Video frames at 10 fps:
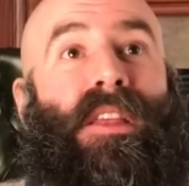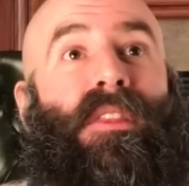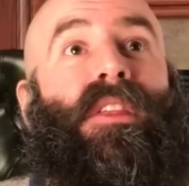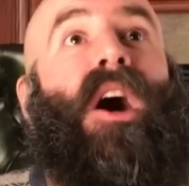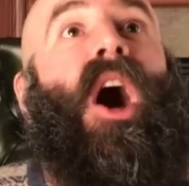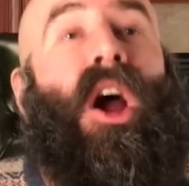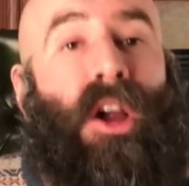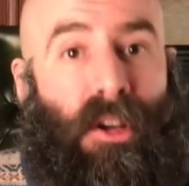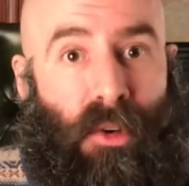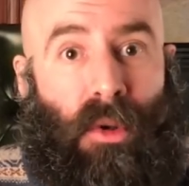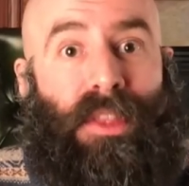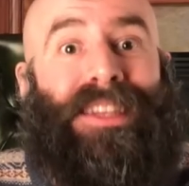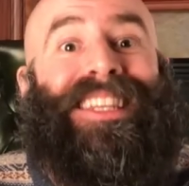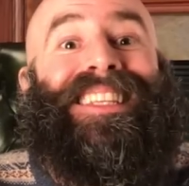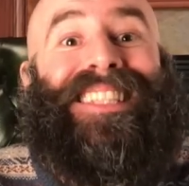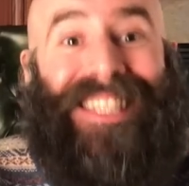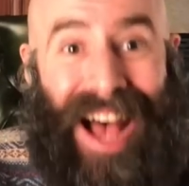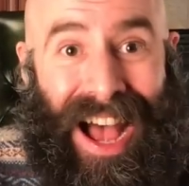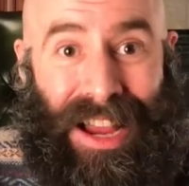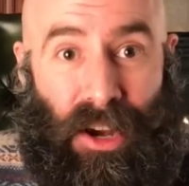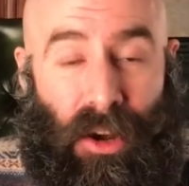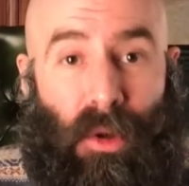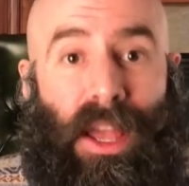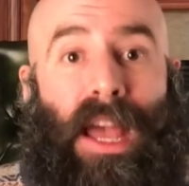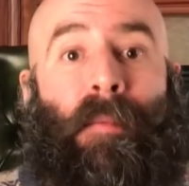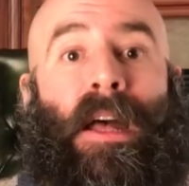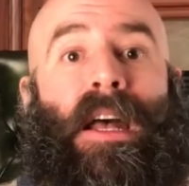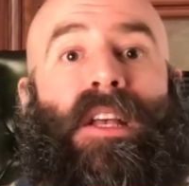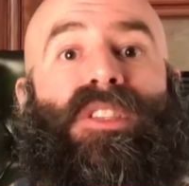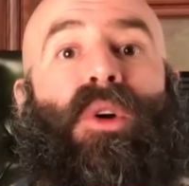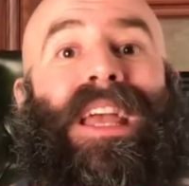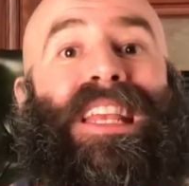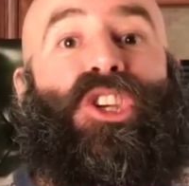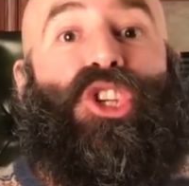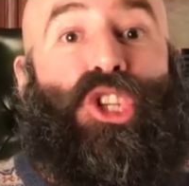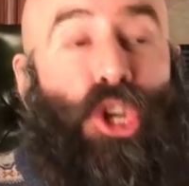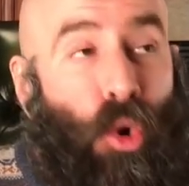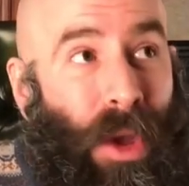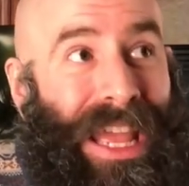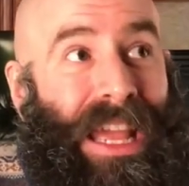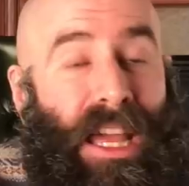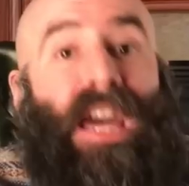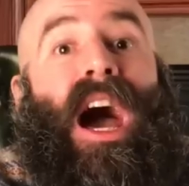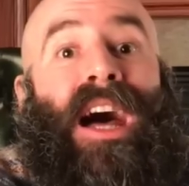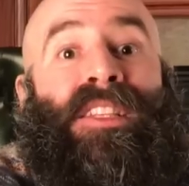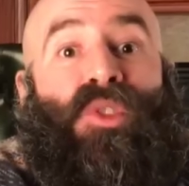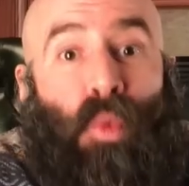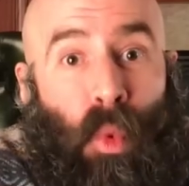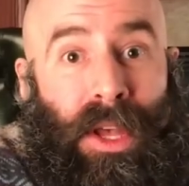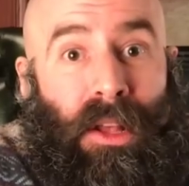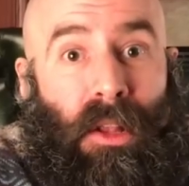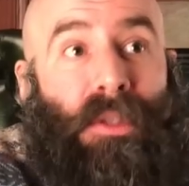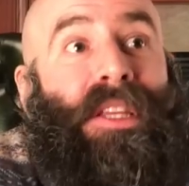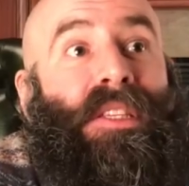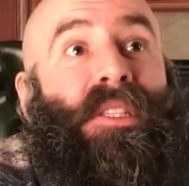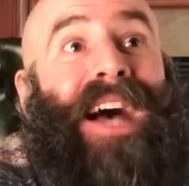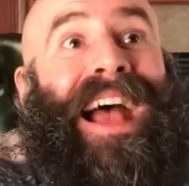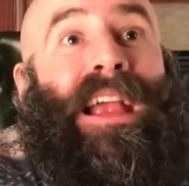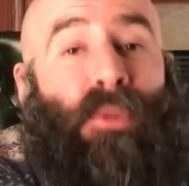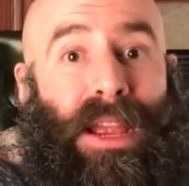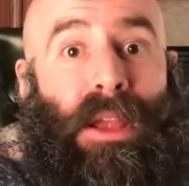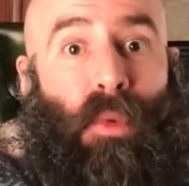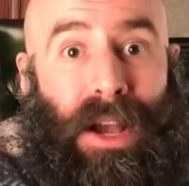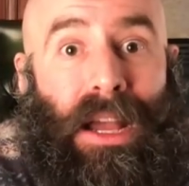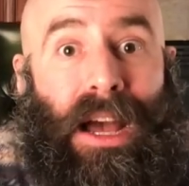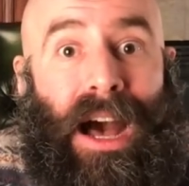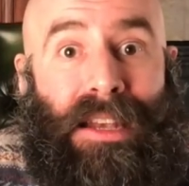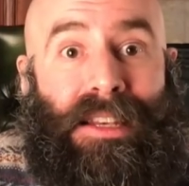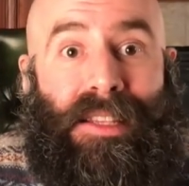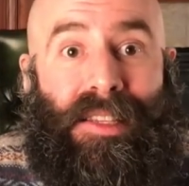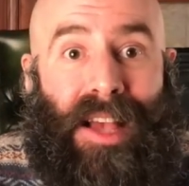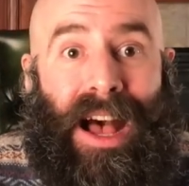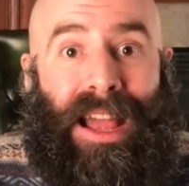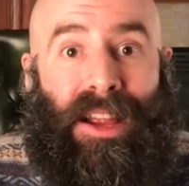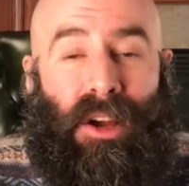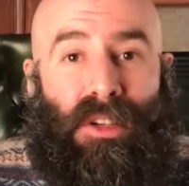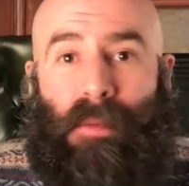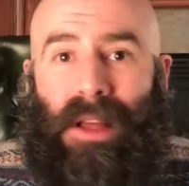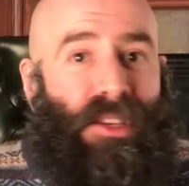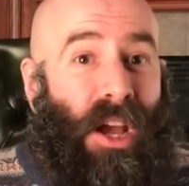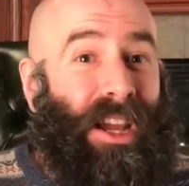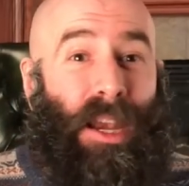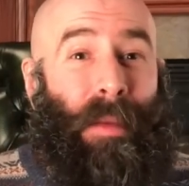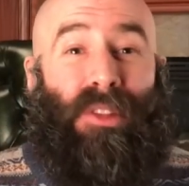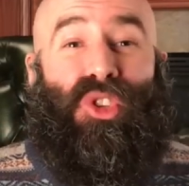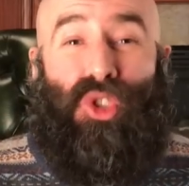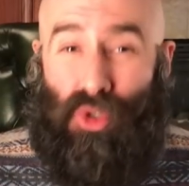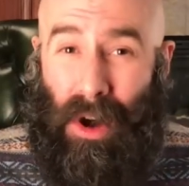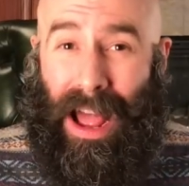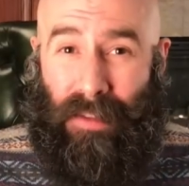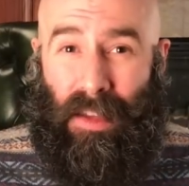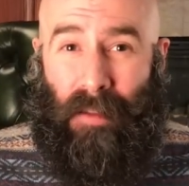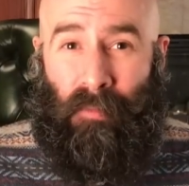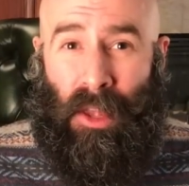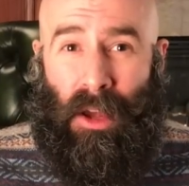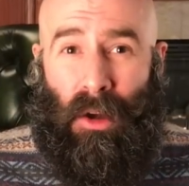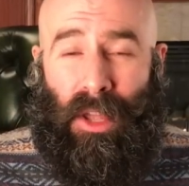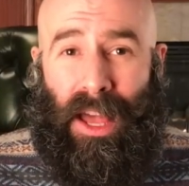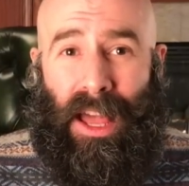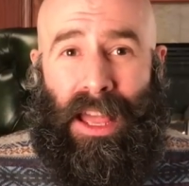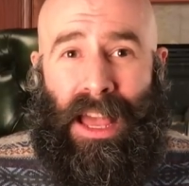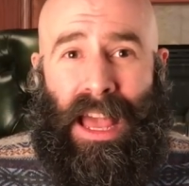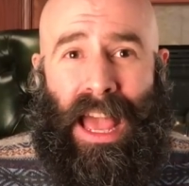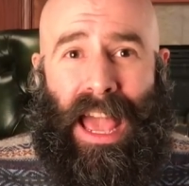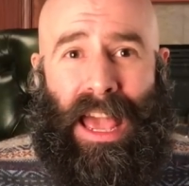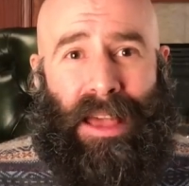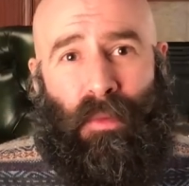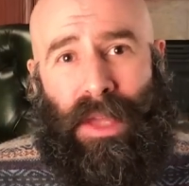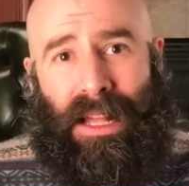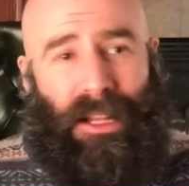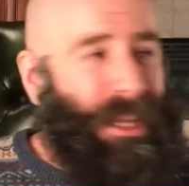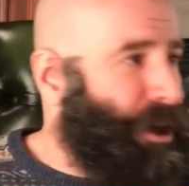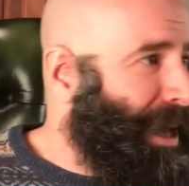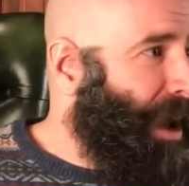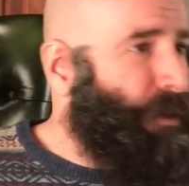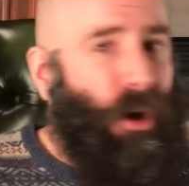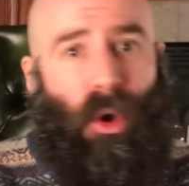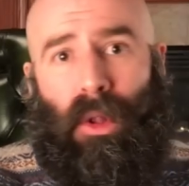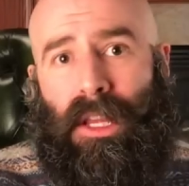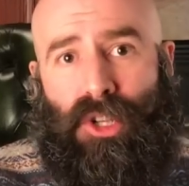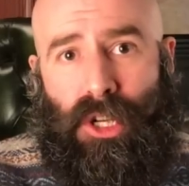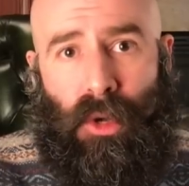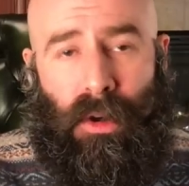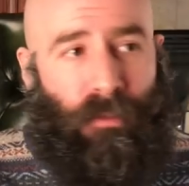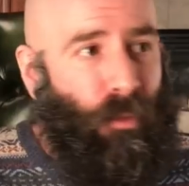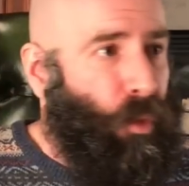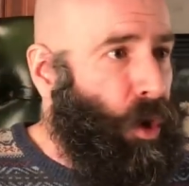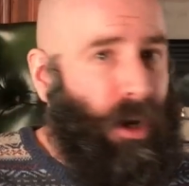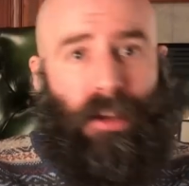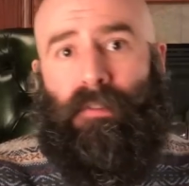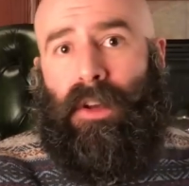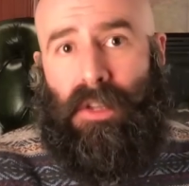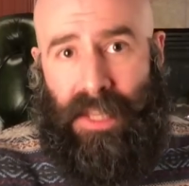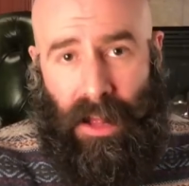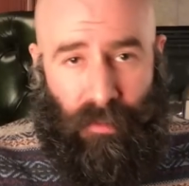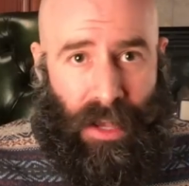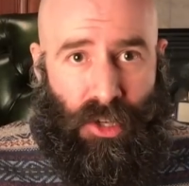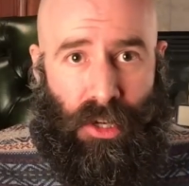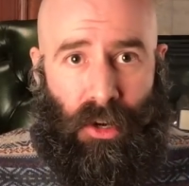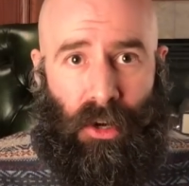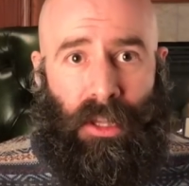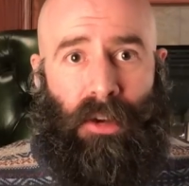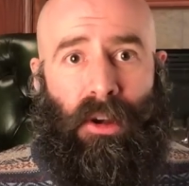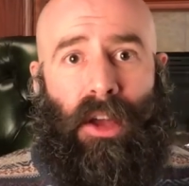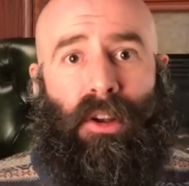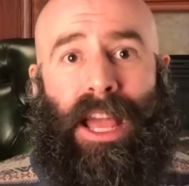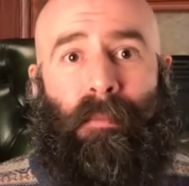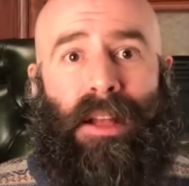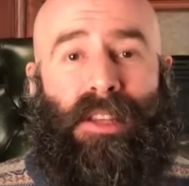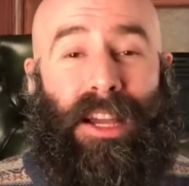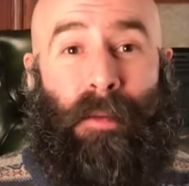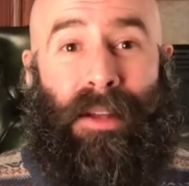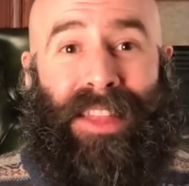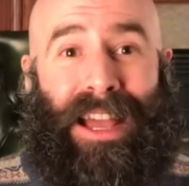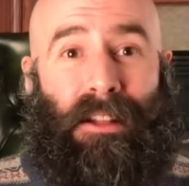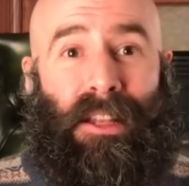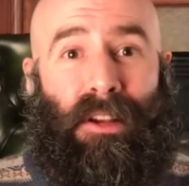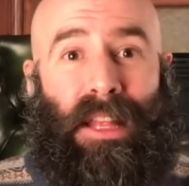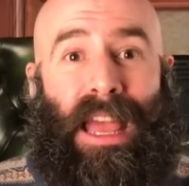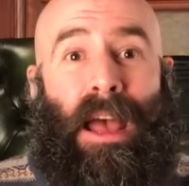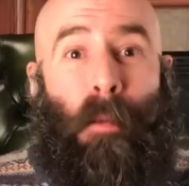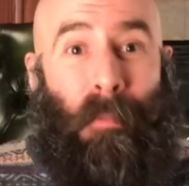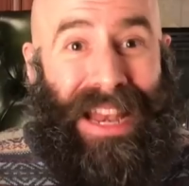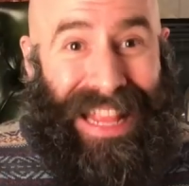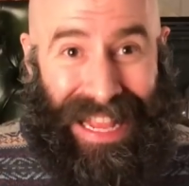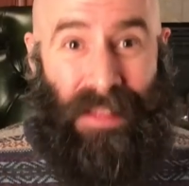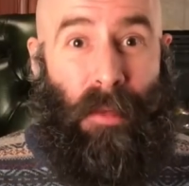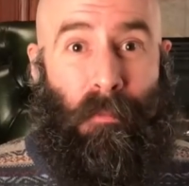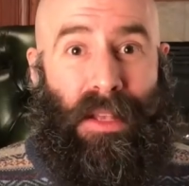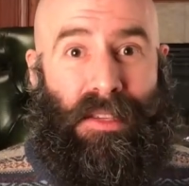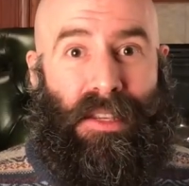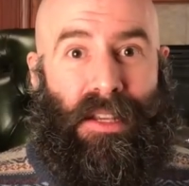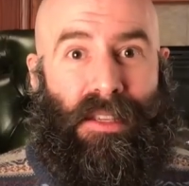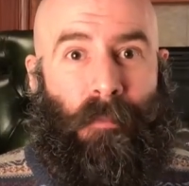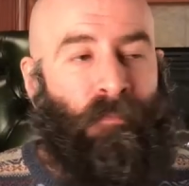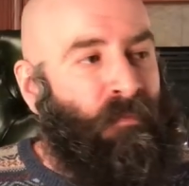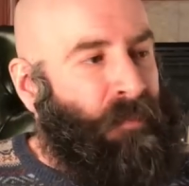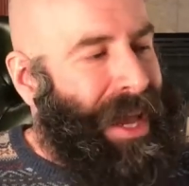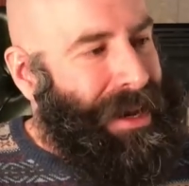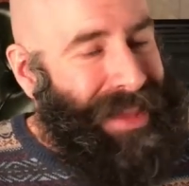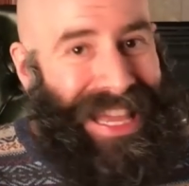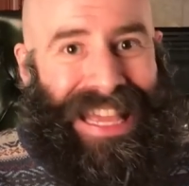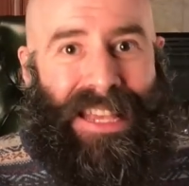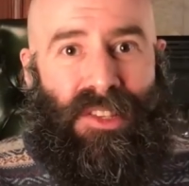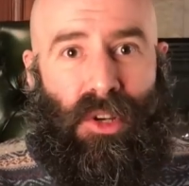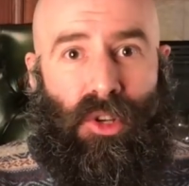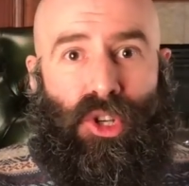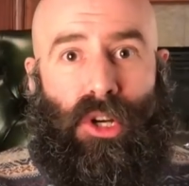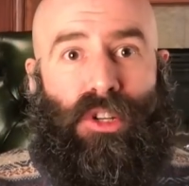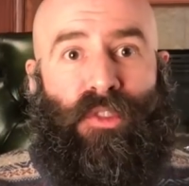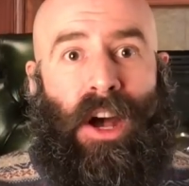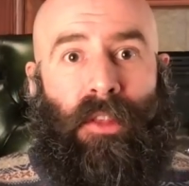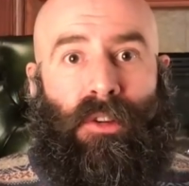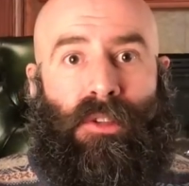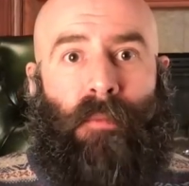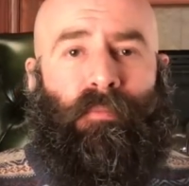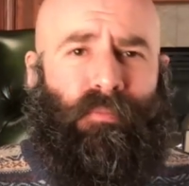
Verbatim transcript: it the heart or the desire, okay? So in doing God's will, desiring what God desires, I'm not talking about striving, okay? And we cleared out the whole issue of working for your salvation earlier on, okay? I'm not talking about that clearly. But in the mystics and in the Eastern Church Fathers,